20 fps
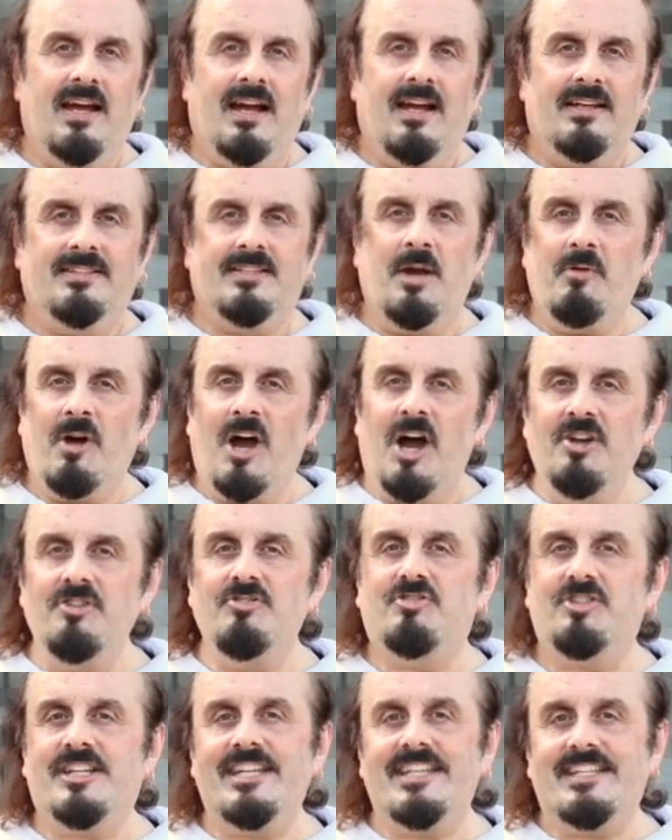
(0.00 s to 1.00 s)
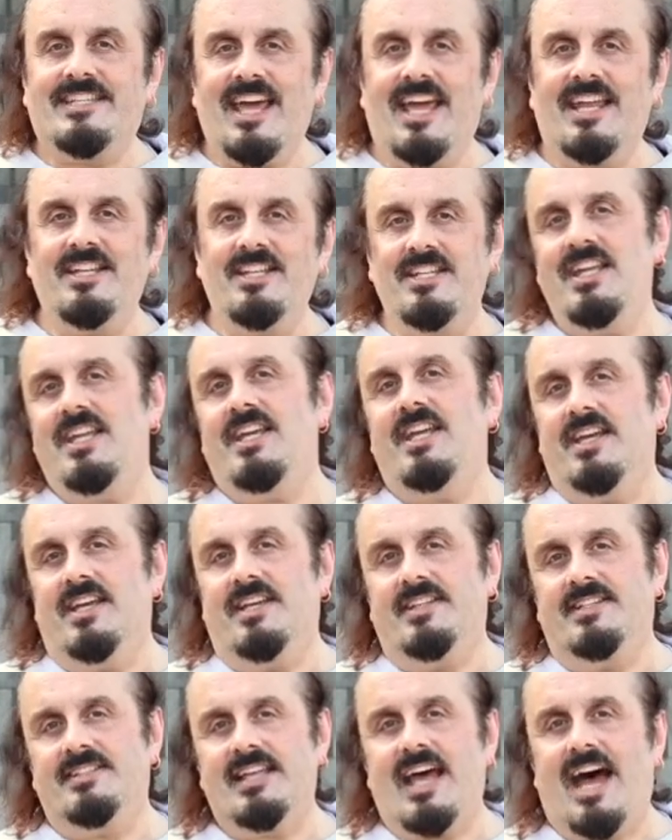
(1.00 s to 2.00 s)
So 110
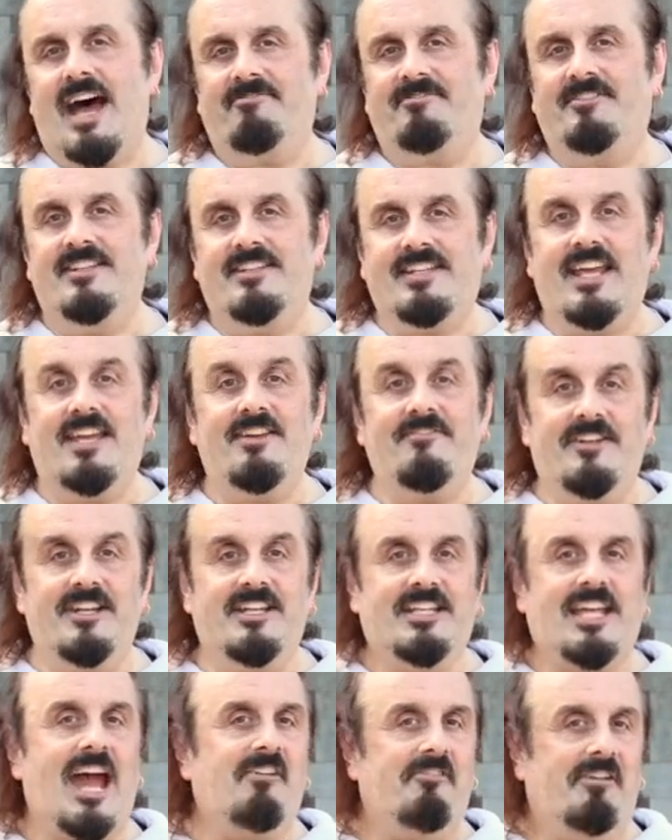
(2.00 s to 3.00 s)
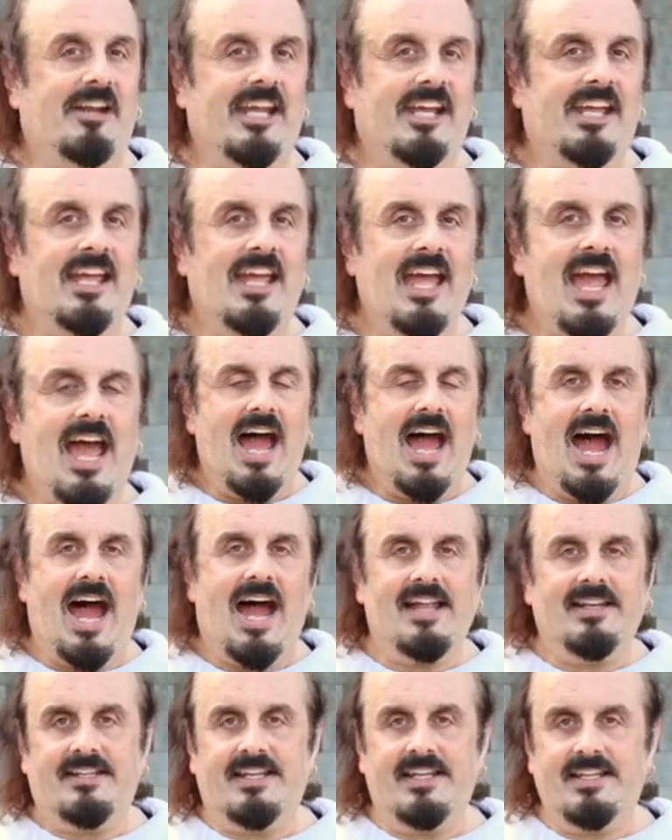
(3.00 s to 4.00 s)
years after David Garrick
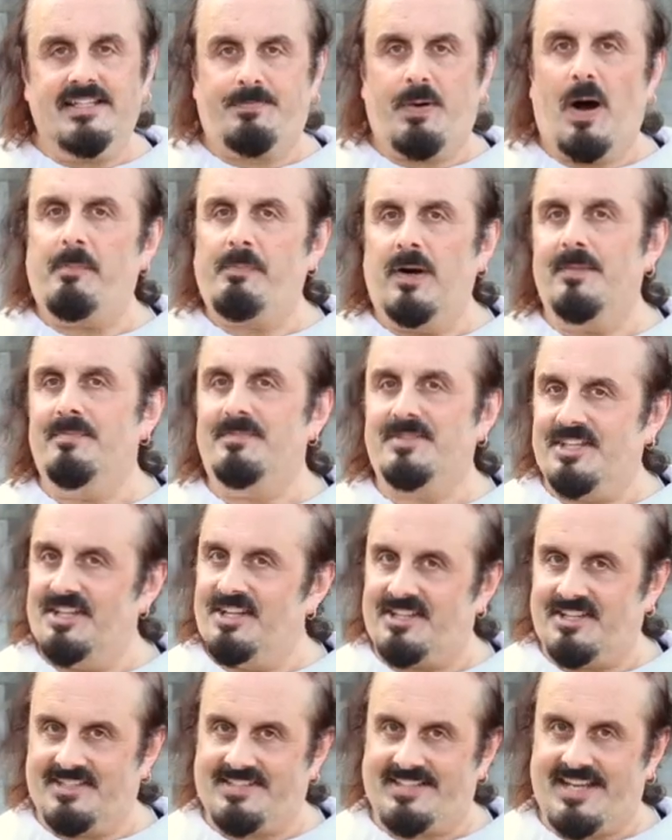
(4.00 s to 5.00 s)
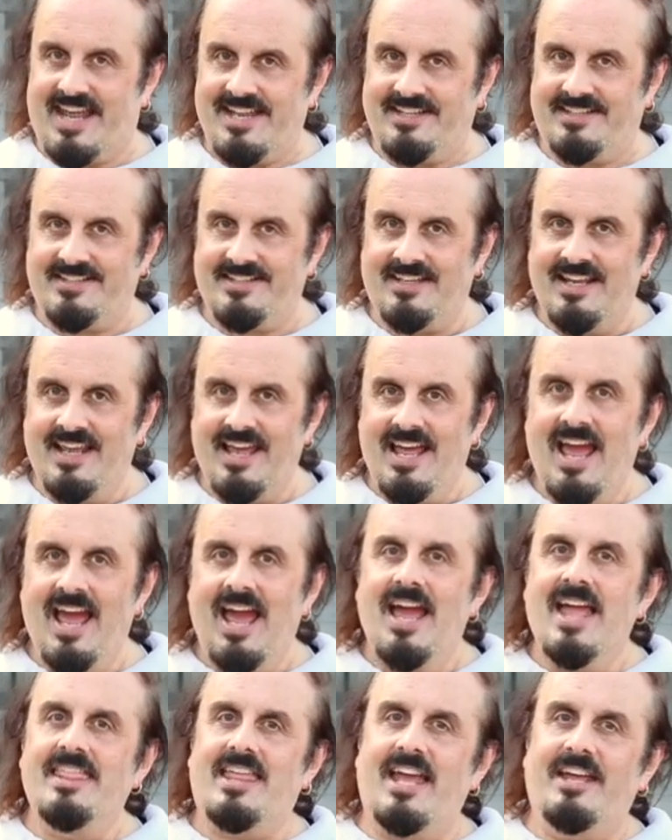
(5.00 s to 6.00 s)
and his pop-up circus tent,
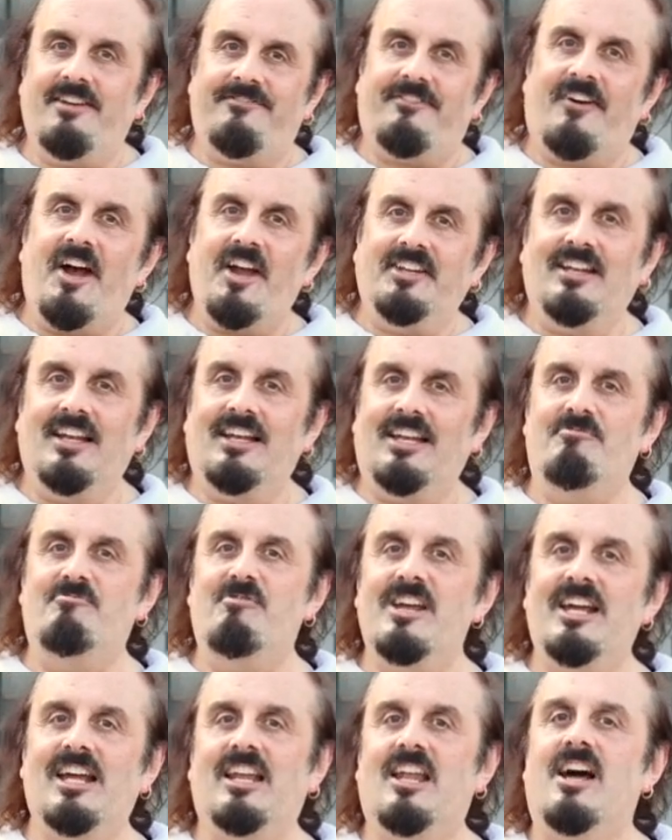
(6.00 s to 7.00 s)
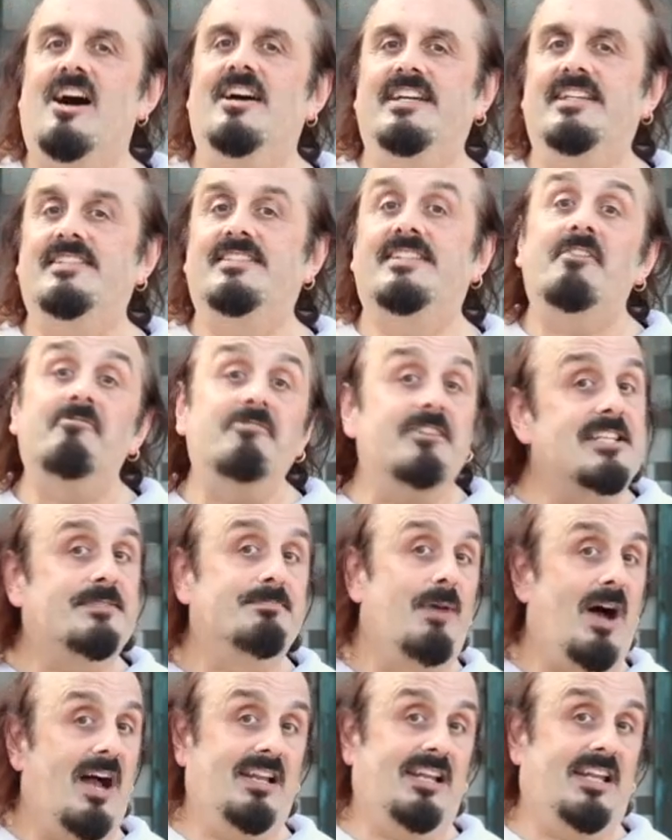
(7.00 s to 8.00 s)
they finally realised there is
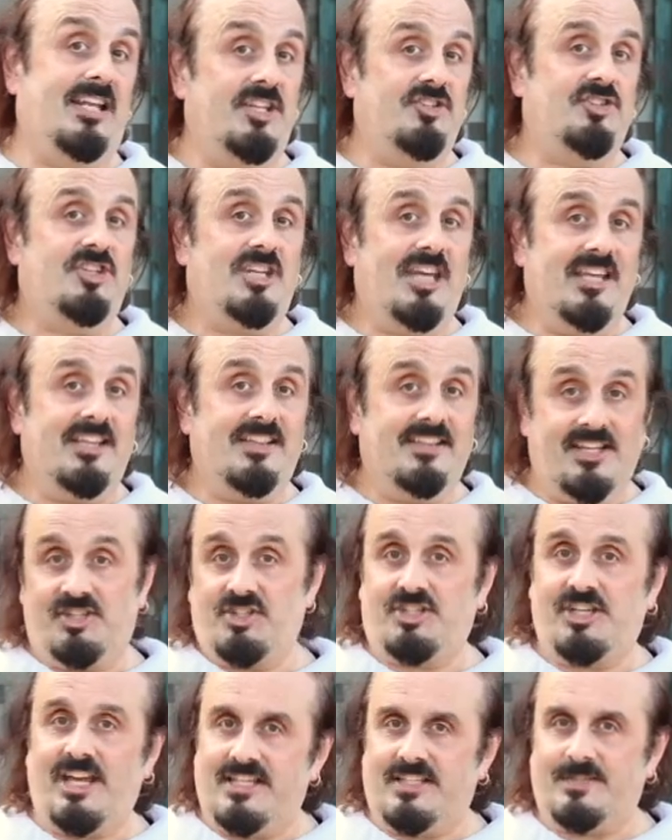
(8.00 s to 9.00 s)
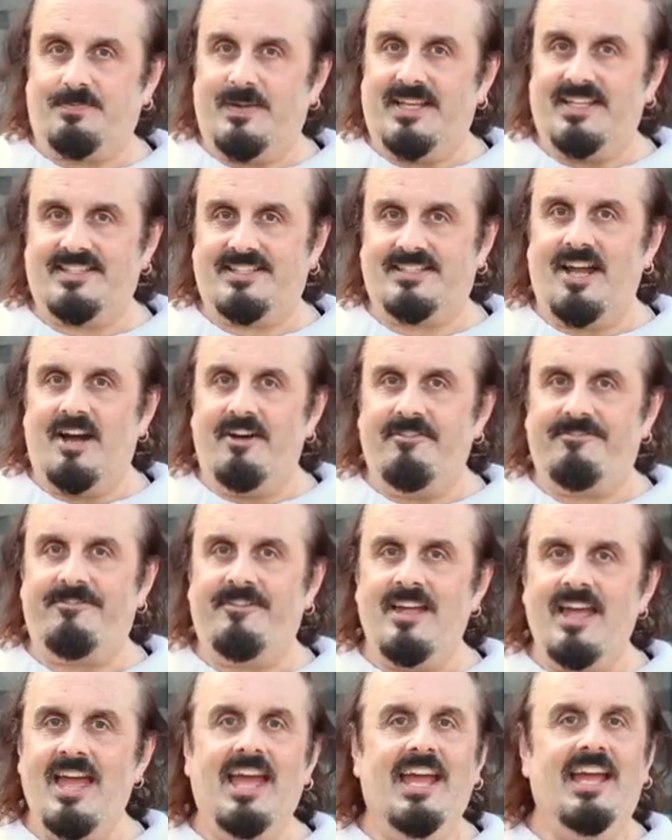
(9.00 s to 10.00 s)
mileage in this Shakespeare stuff.
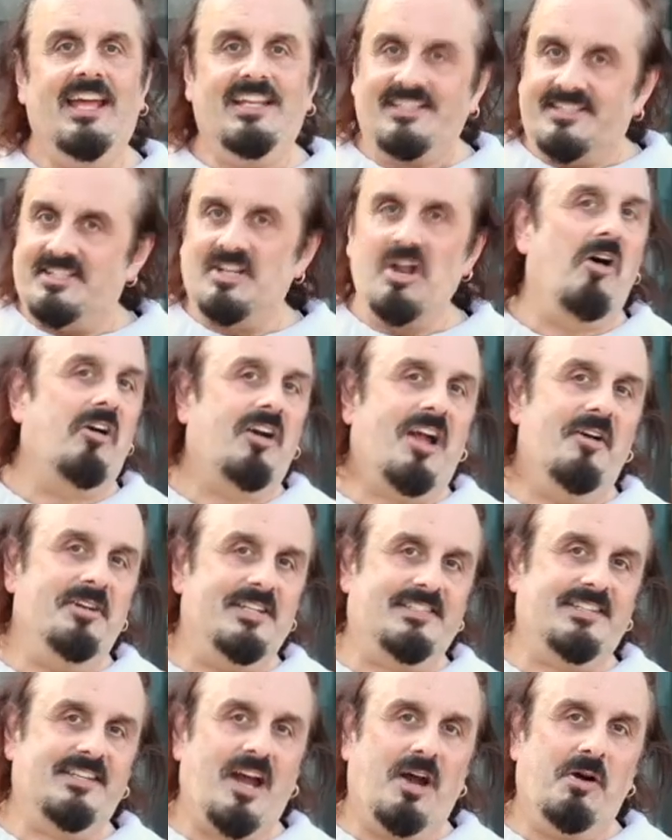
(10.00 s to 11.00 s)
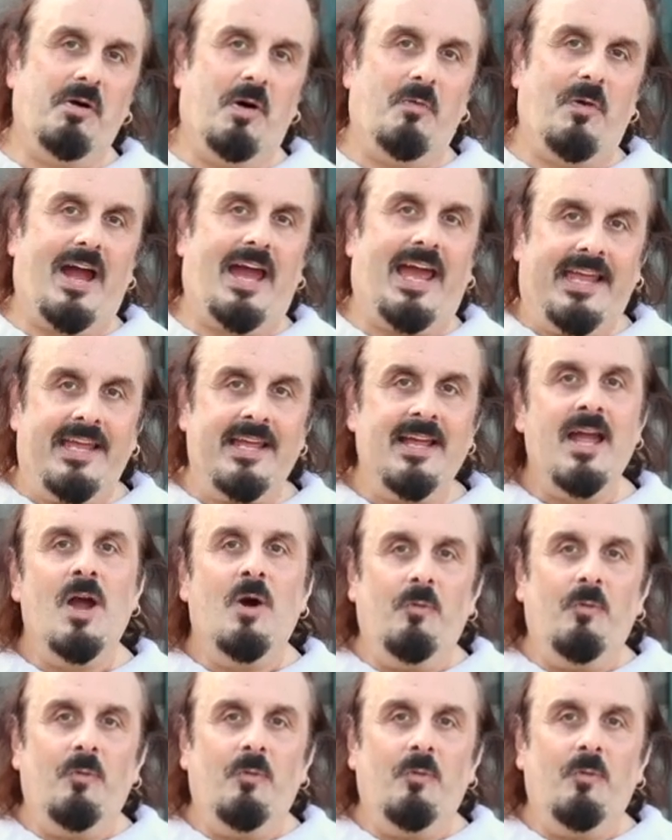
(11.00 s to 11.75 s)
He's not going to go away.